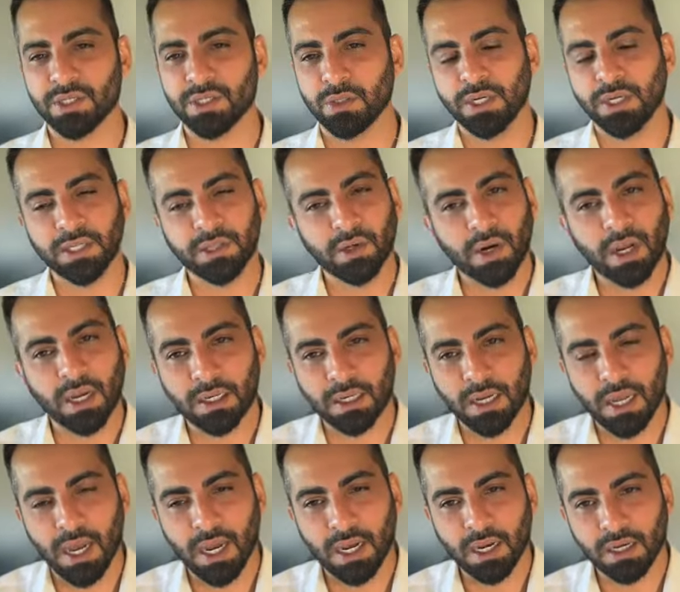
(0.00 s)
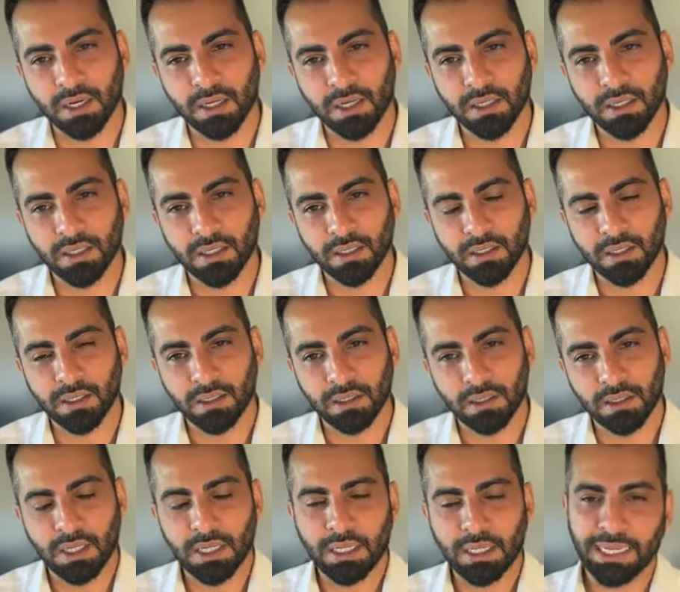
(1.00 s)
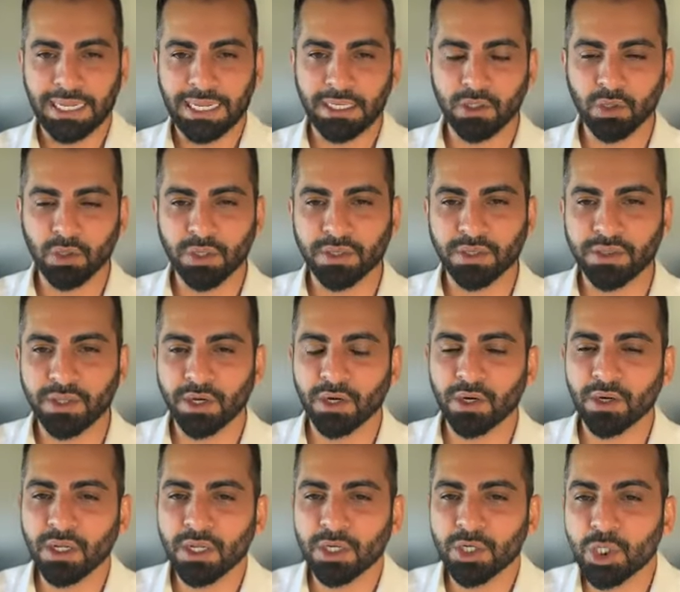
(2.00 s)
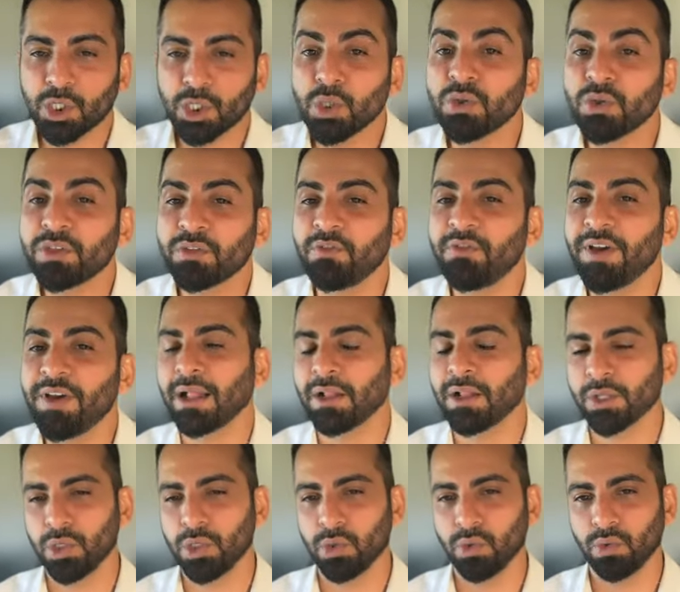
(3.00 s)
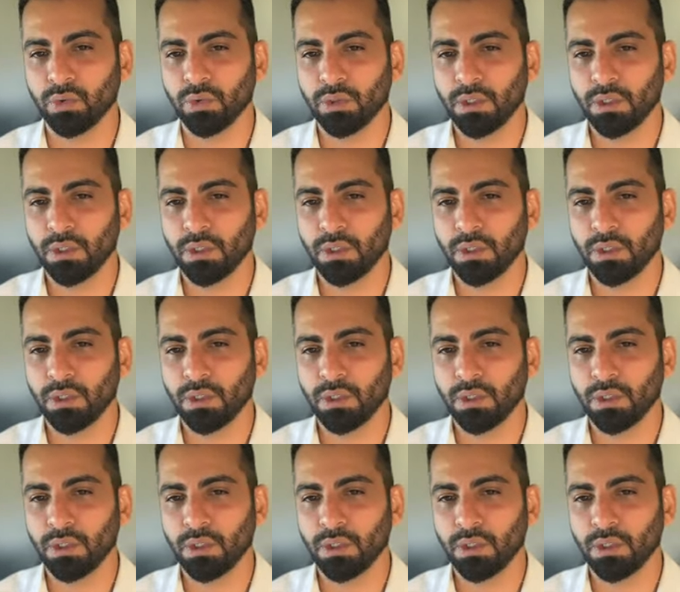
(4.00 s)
Look at their akhlaq and look at their truth value.